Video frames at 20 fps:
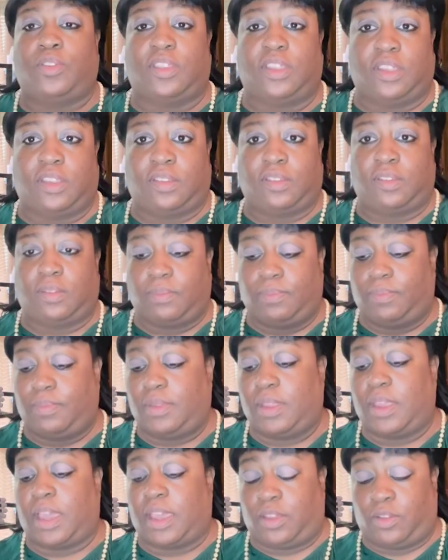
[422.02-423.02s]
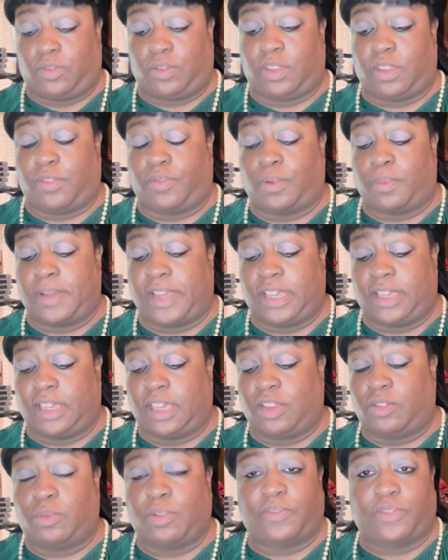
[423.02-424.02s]
this for my
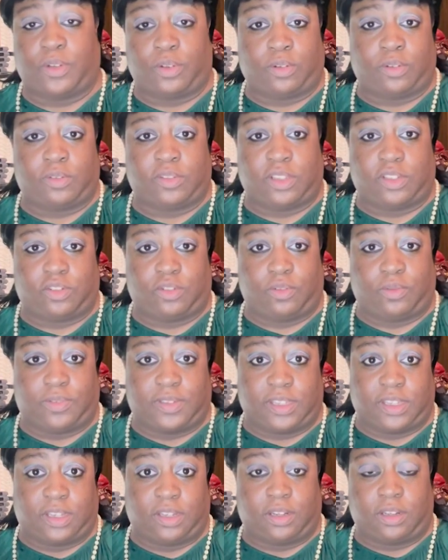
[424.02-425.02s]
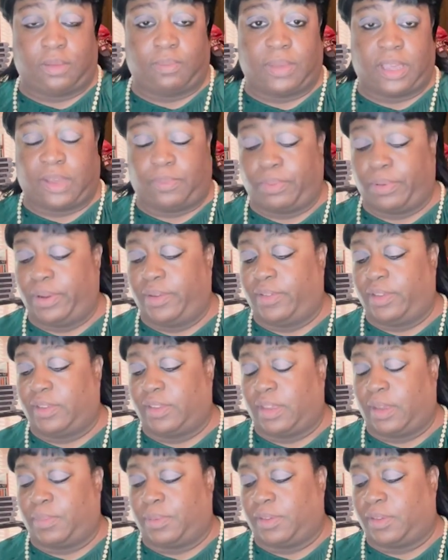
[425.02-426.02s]
engagement photos, as you've seen in my previous
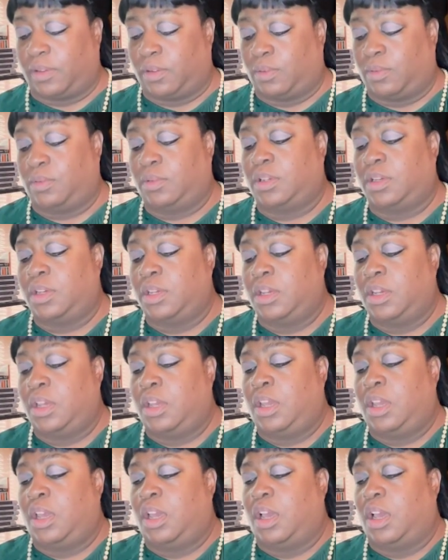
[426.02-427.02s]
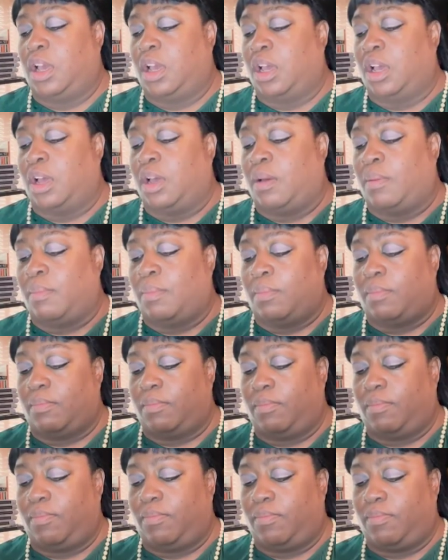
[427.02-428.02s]
episode.
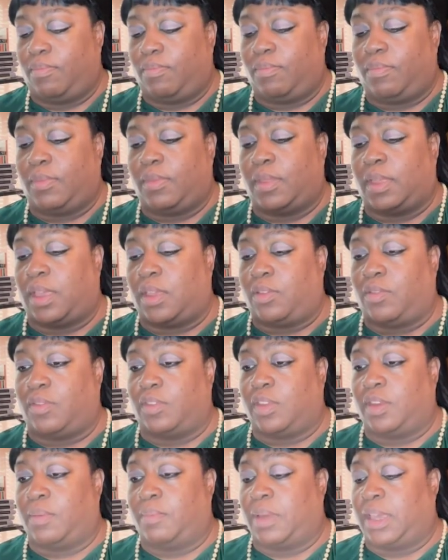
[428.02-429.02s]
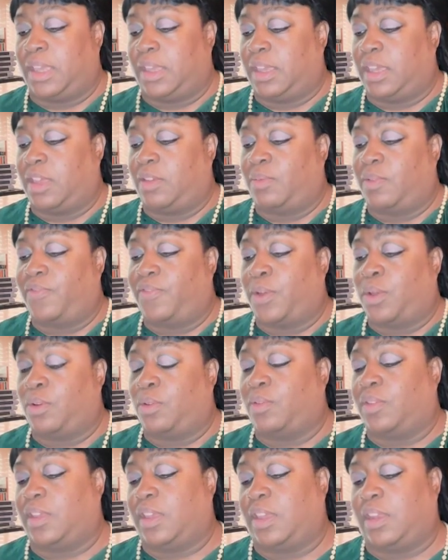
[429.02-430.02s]
I used it in my engagement
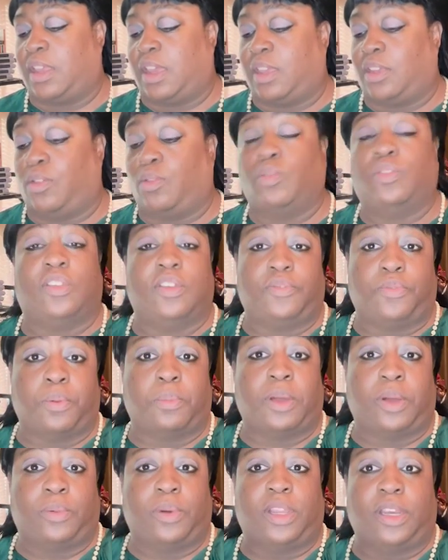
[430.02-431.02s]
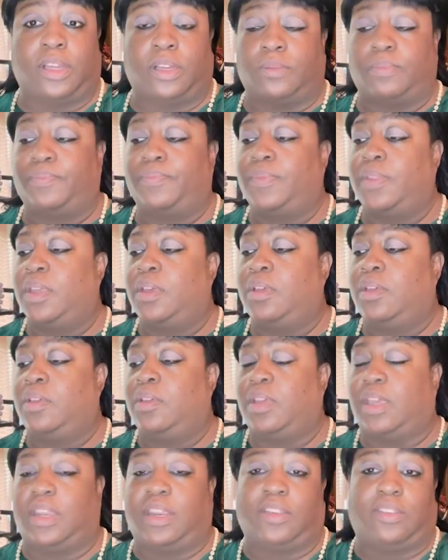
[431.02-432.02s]
photos, and I used it for my wedding,
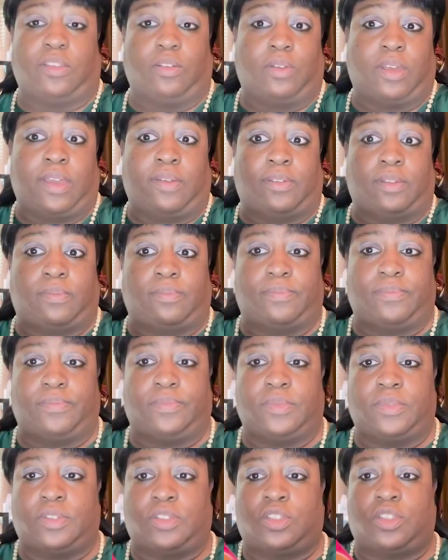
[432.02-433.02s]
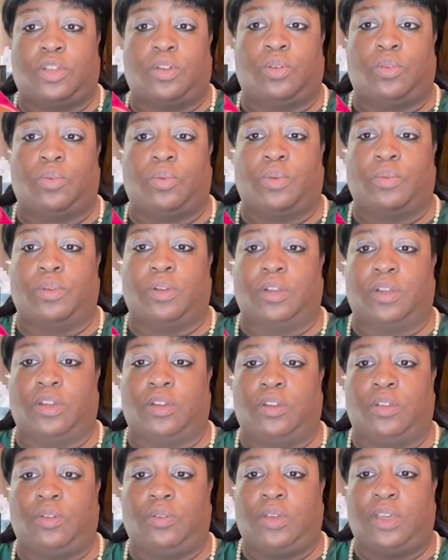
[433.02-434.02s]
and I still have it. So what we're going to
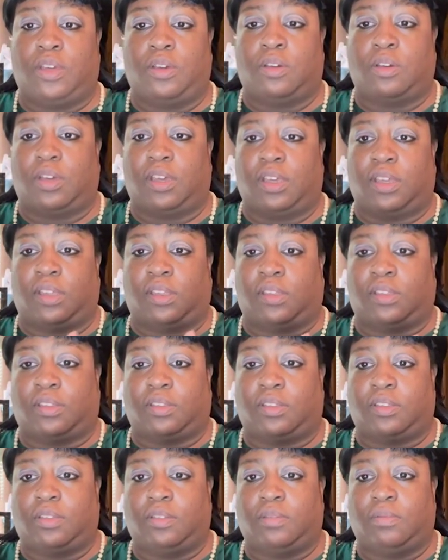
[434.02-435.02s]
do here is